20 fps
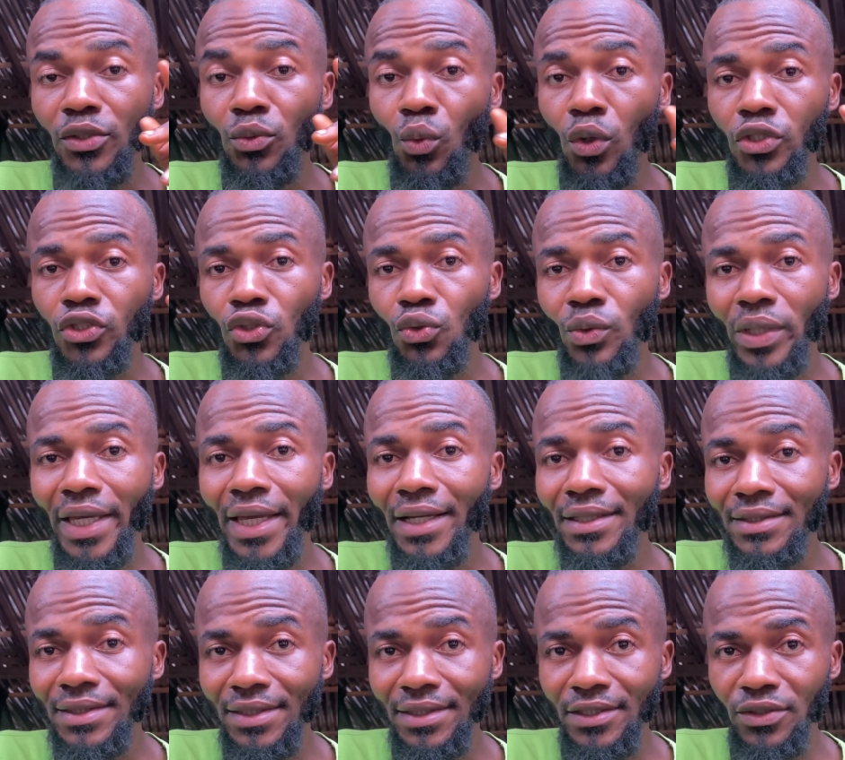What you'll
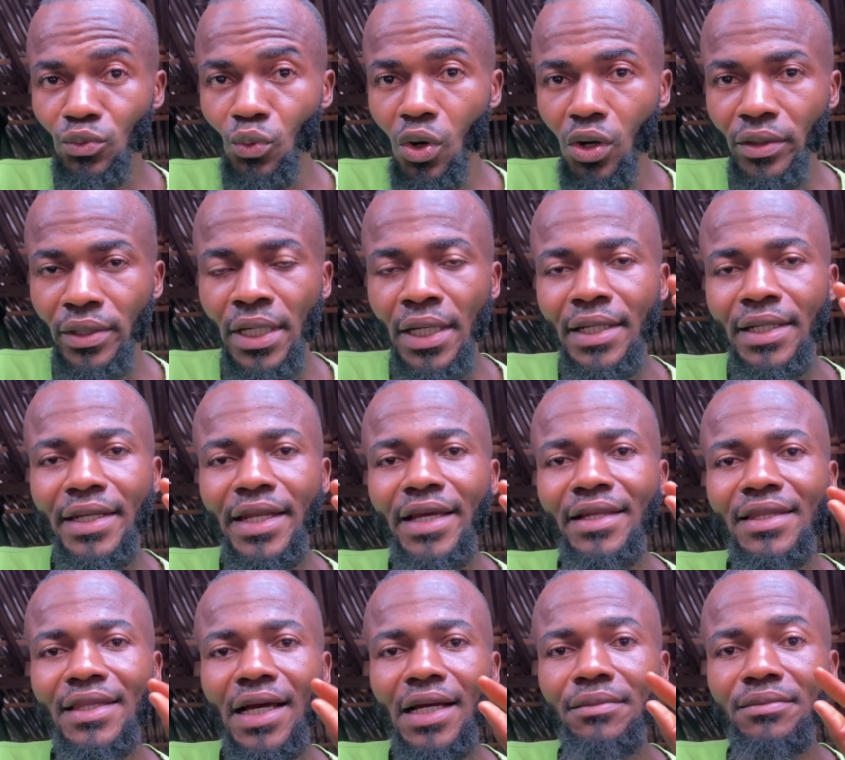get is 1. Then
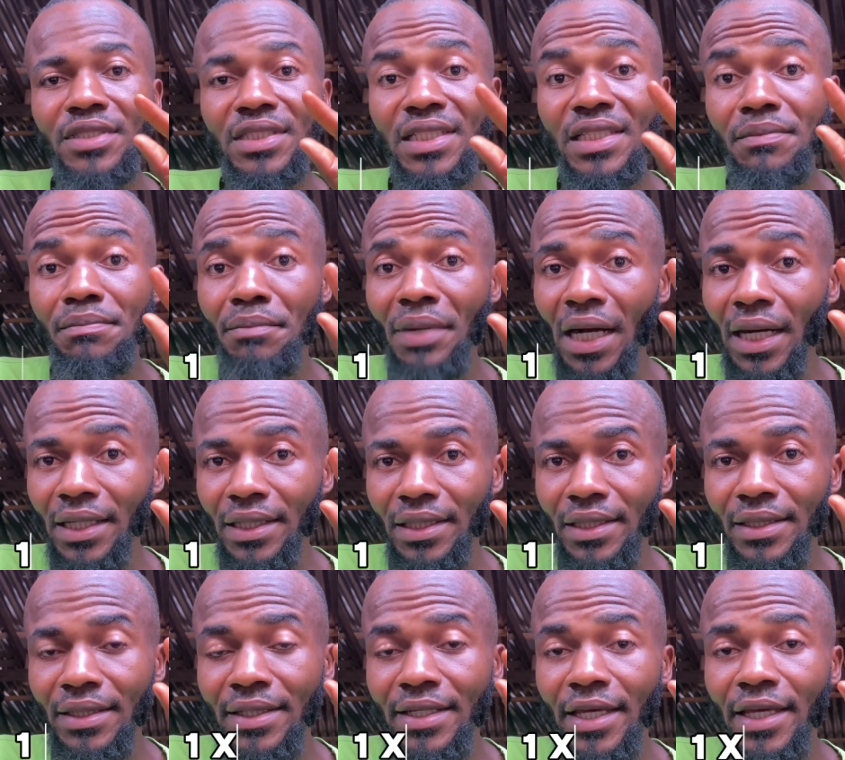times it by
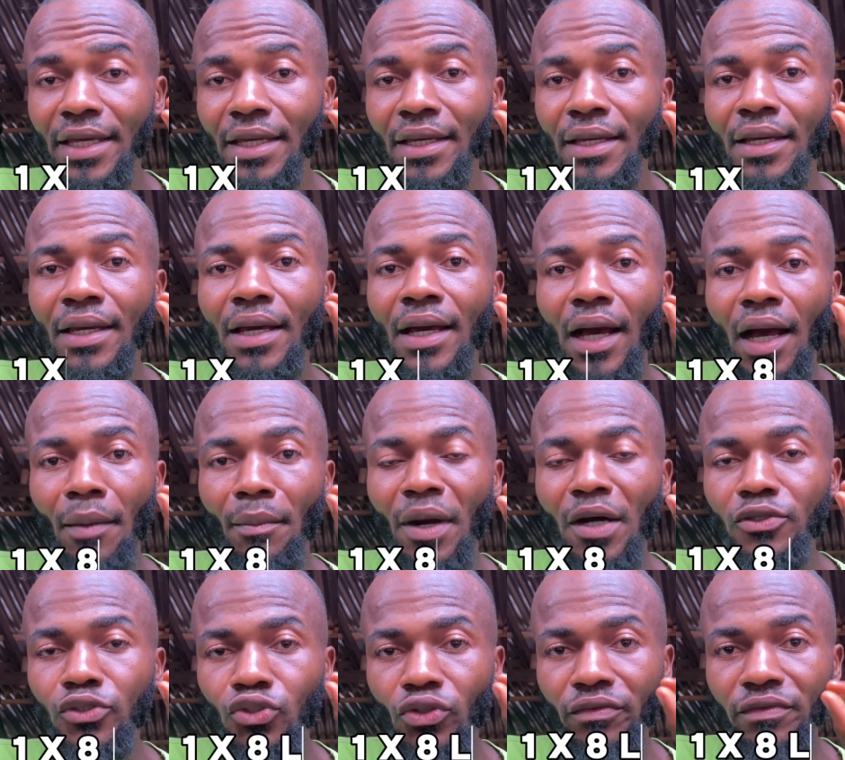the
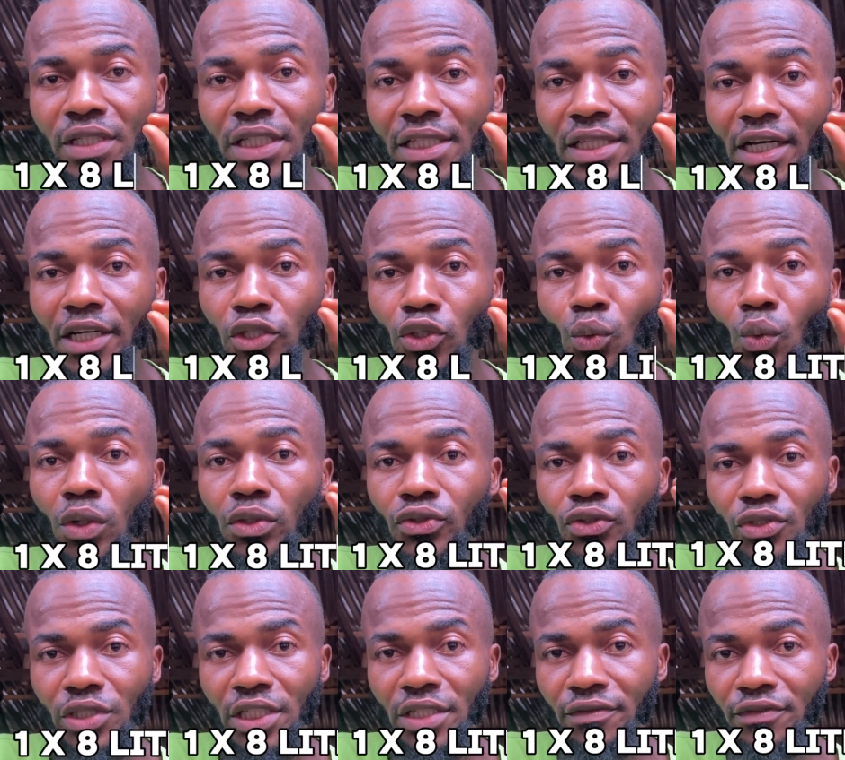amount of liter you want
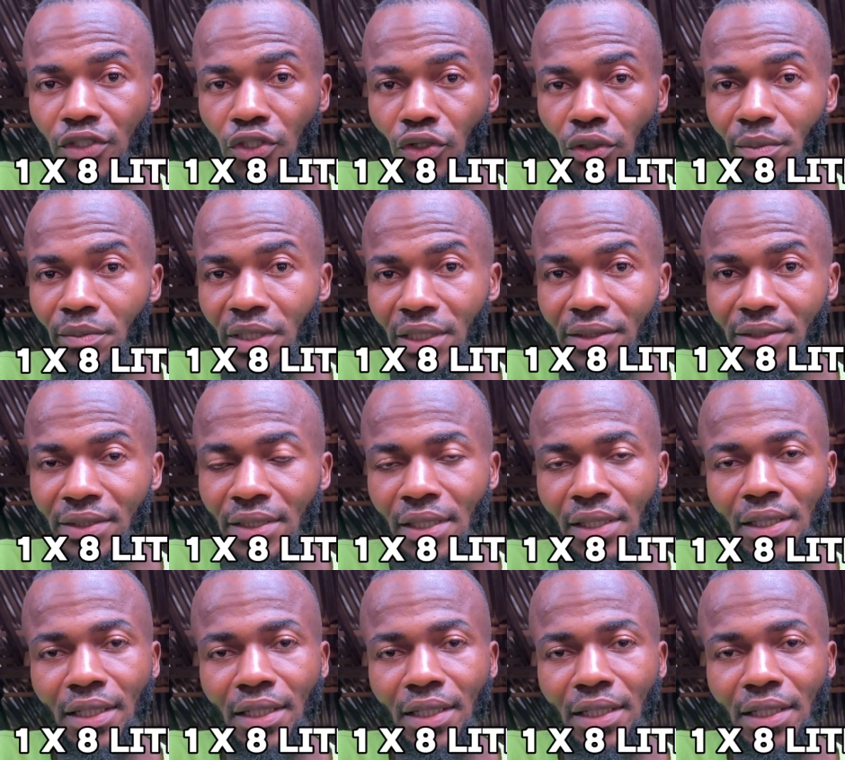to give to your birds.